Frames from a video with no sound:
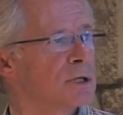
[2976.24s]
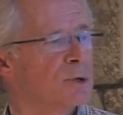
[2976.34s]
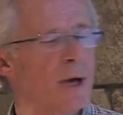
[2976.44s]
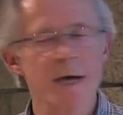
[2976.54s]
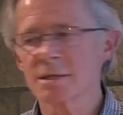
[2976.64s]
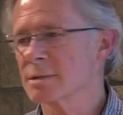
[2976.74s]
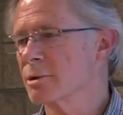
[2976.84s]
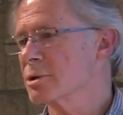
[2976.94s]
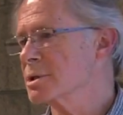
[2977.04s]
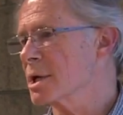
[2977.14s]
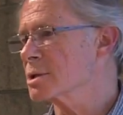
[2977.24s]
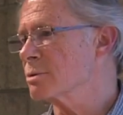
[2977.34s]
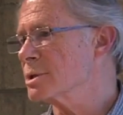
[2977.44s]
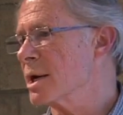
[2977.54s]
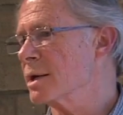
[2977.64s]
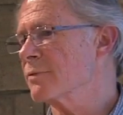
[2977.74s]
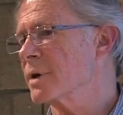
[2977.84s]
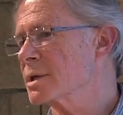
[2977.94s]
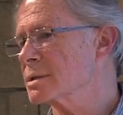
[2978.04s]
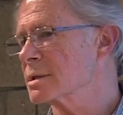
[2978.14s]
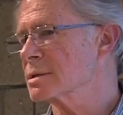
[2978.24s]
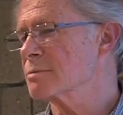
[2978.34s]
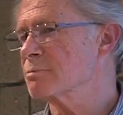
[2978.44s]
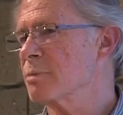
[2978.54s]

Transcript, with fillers: to ask about the sexual side effects because